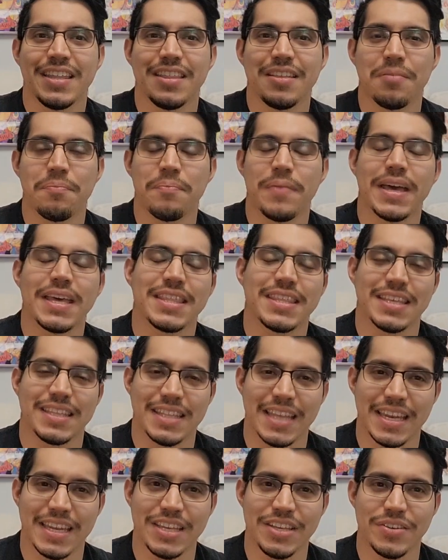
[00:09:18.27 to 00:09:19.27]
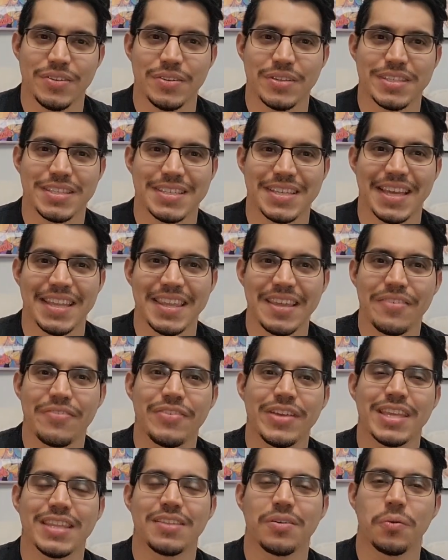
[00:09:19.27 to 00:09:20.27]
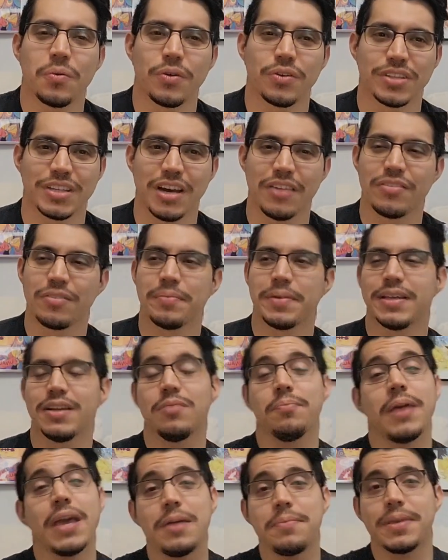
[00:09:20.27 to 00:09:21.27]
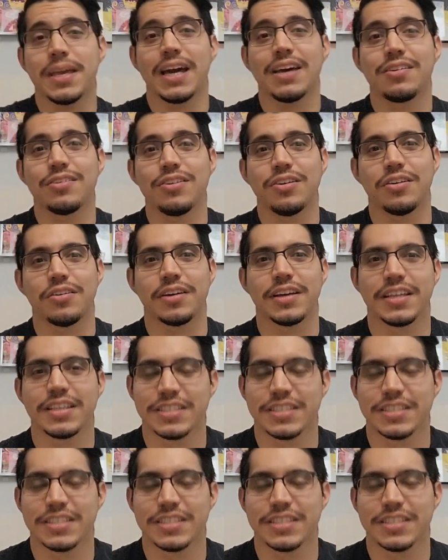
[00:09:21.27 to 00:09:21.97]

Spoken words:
the method that he used to defeat the world government. Maybe, I don't know.